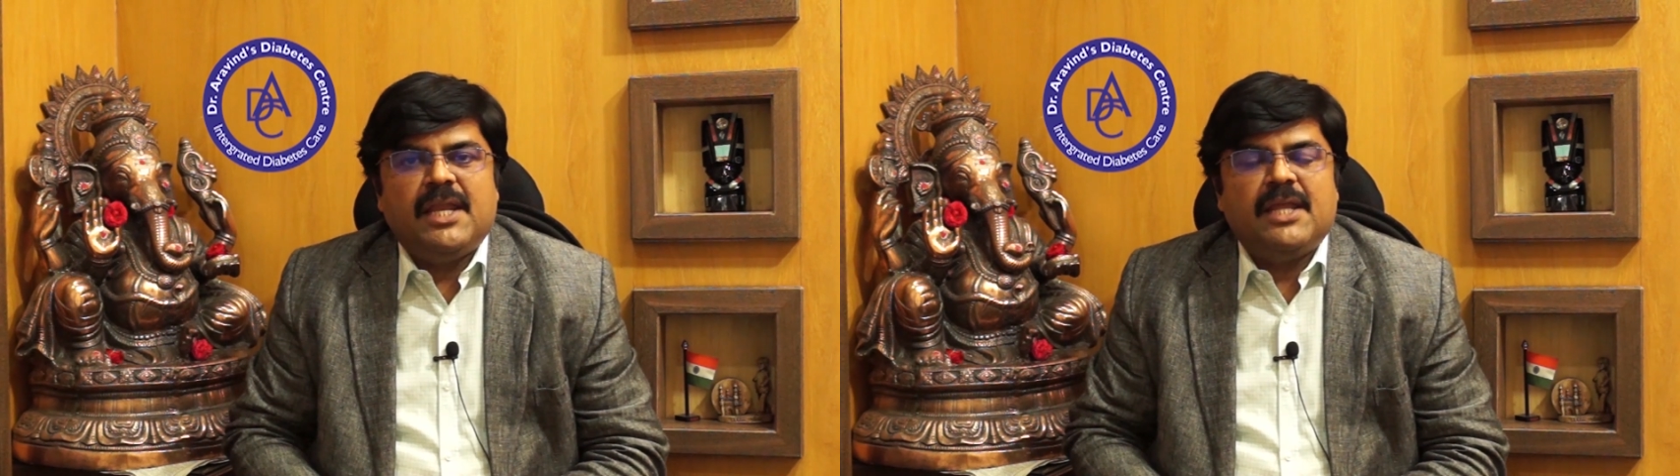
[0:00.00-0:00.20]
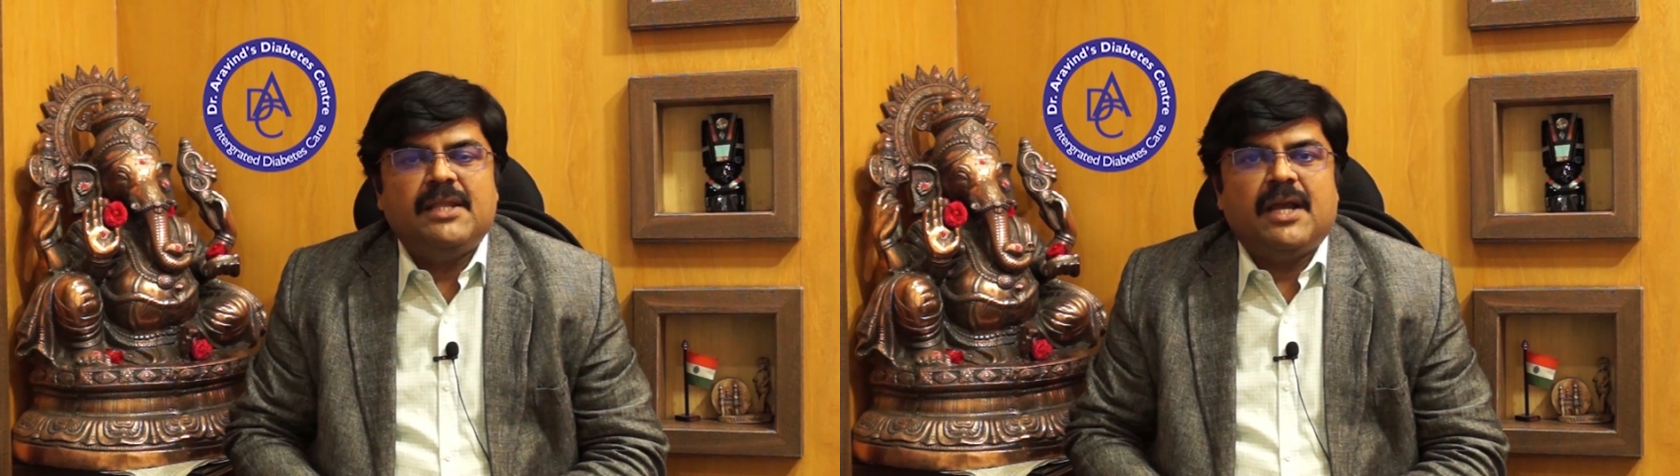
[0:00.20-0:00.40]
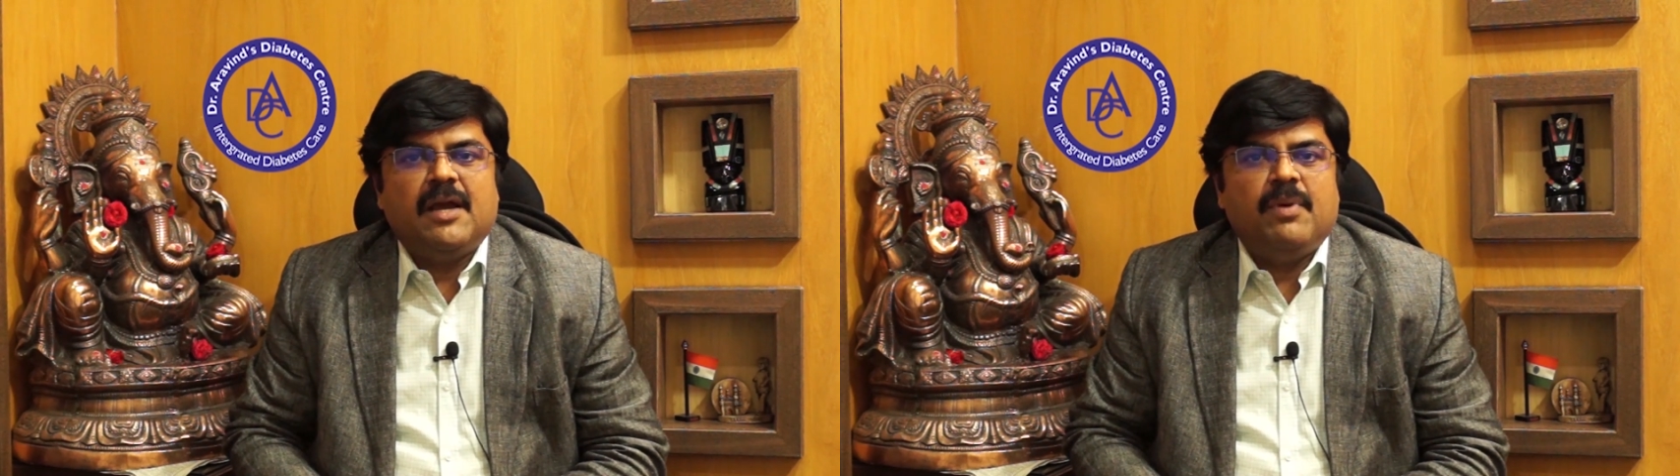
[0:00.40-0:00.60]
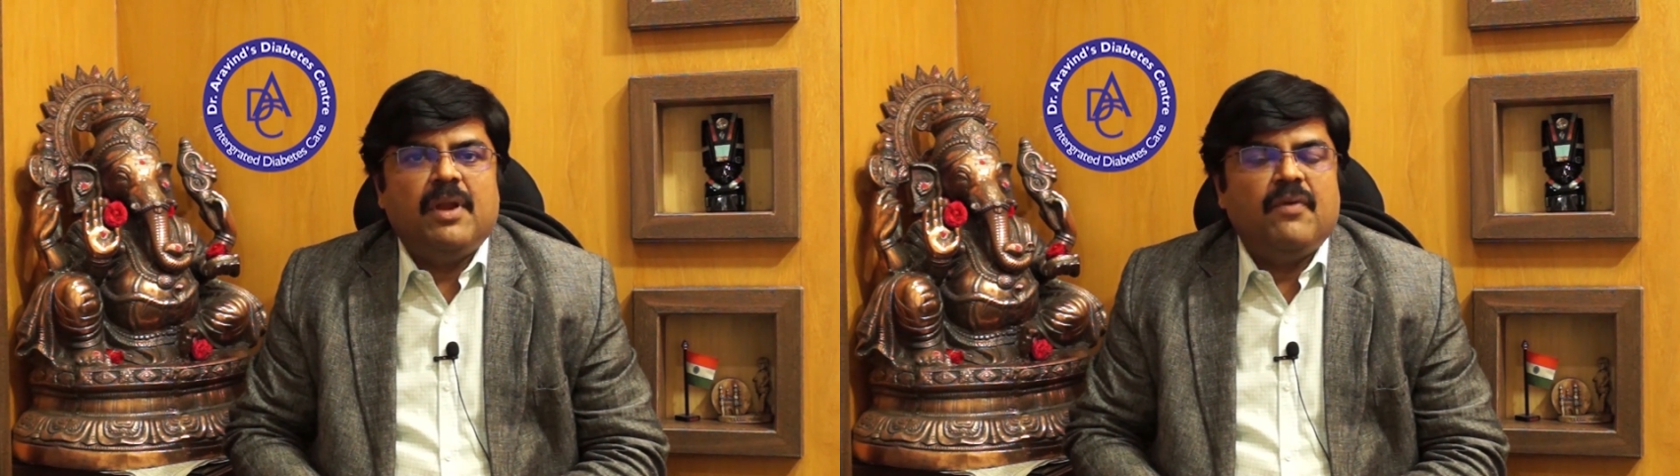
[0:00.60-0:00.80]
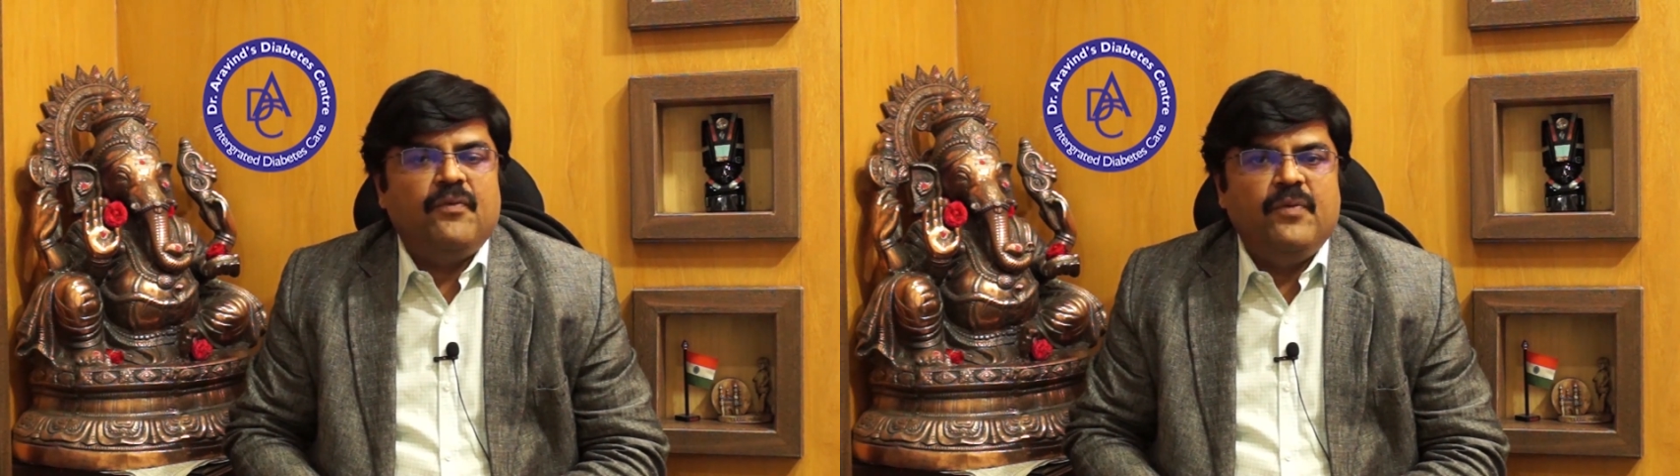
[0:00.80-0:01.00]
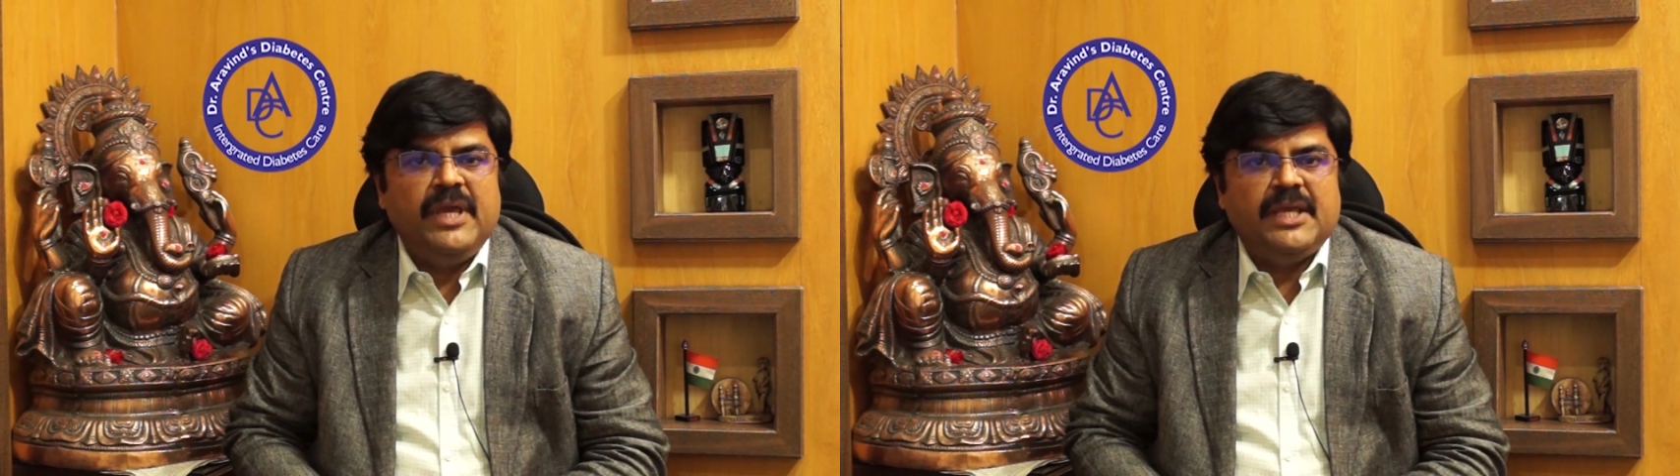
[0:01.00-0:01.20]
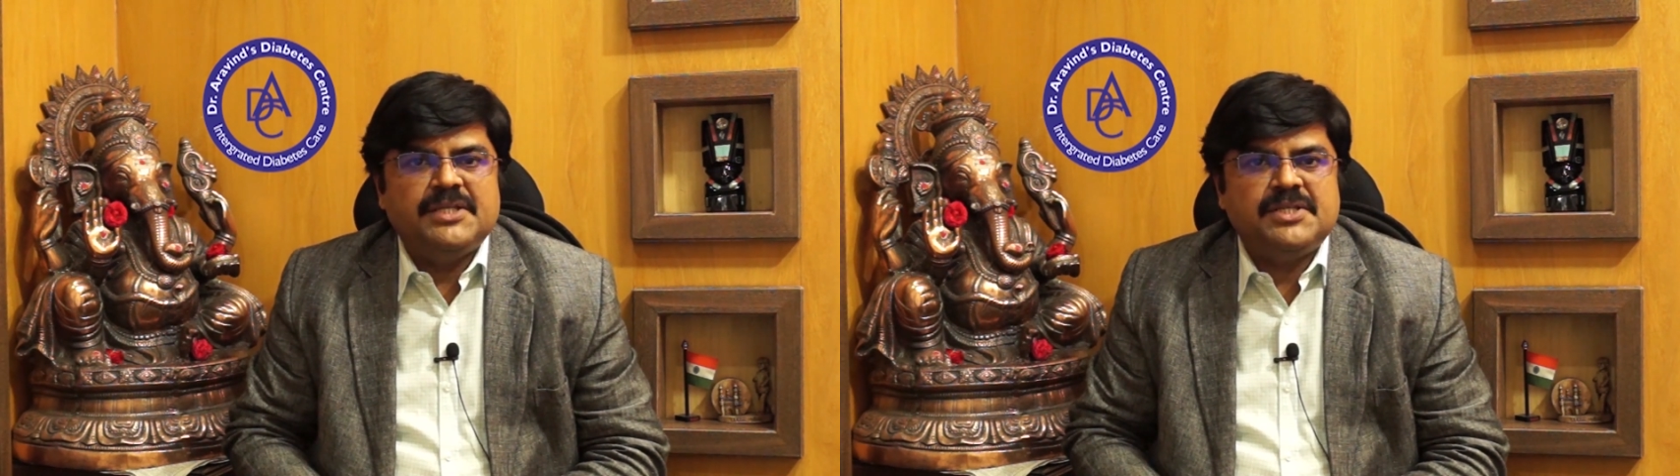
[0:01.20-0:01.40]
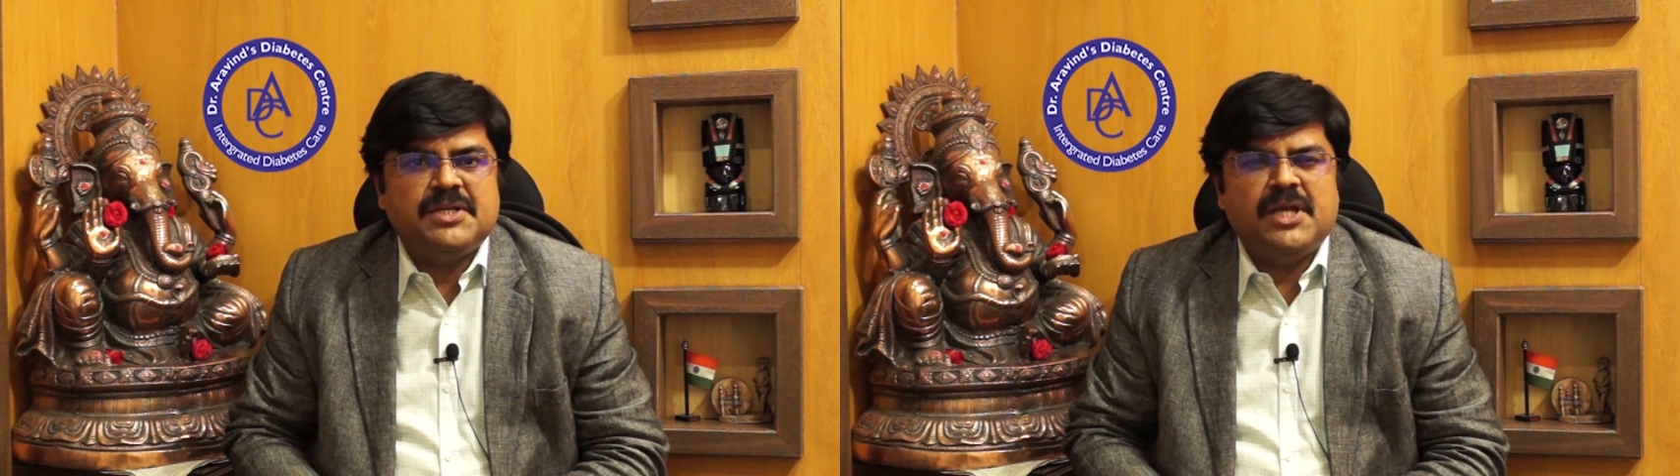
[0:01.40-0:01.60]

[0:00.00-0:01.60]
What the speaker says: another couple of weeks,